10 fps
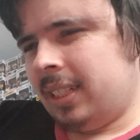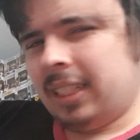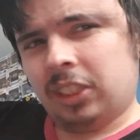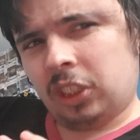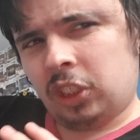
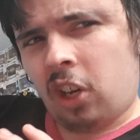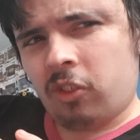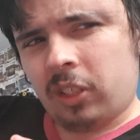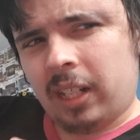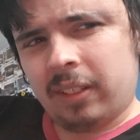is
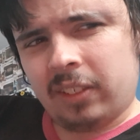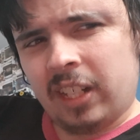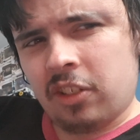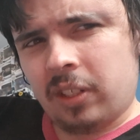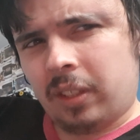Cesaro
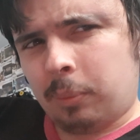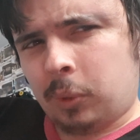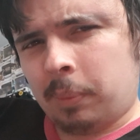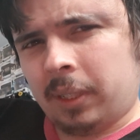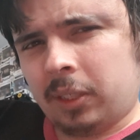injured at the
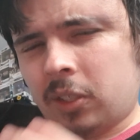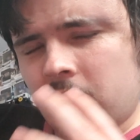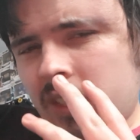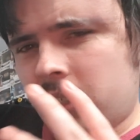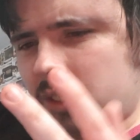moment because
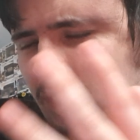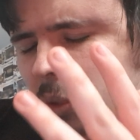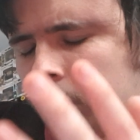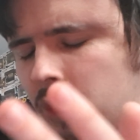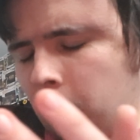of the 2
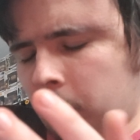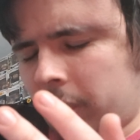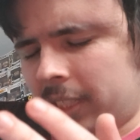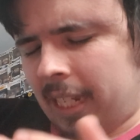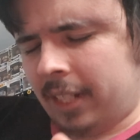stomps on
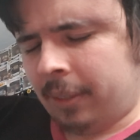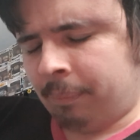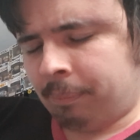his head?